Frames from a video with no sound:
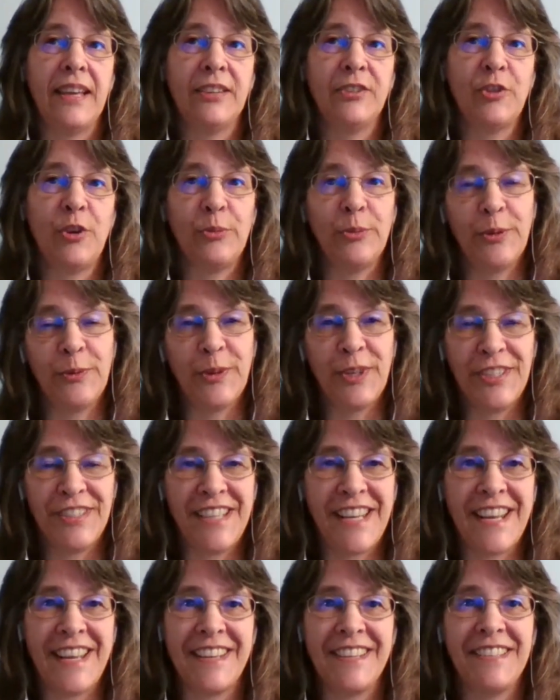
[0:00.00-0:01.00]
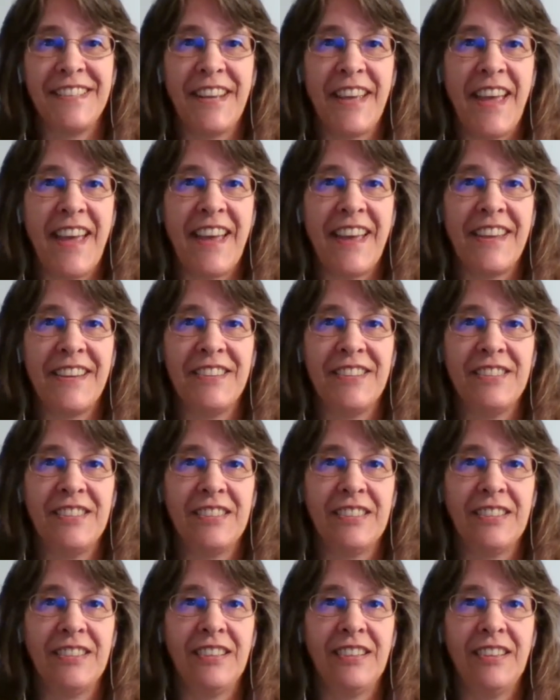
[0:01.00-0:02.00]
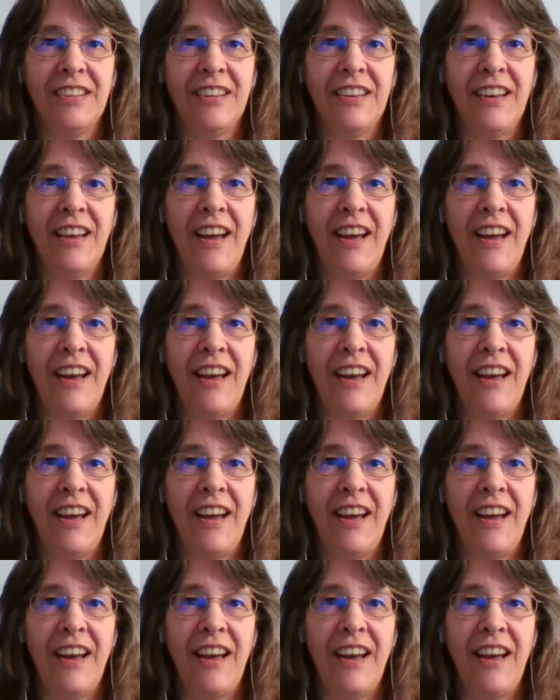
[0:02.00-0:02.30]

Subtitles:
they told me where to stand, and